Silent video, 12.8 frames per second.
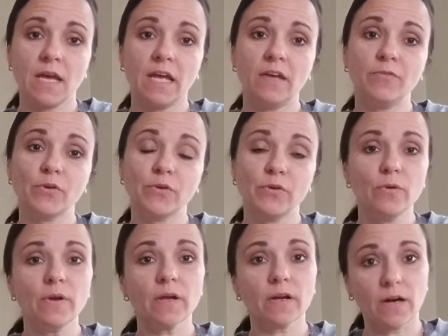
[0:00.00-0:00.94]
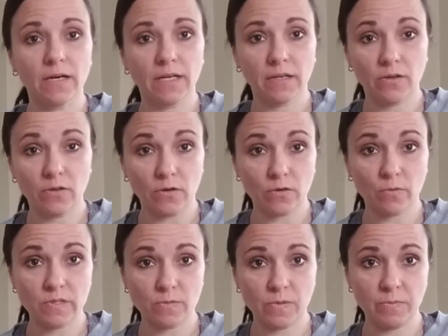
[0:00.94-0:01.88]
If you're new to gardening and you don't know
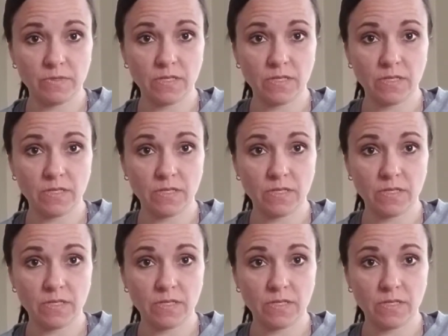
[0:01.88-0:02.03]
what a sweet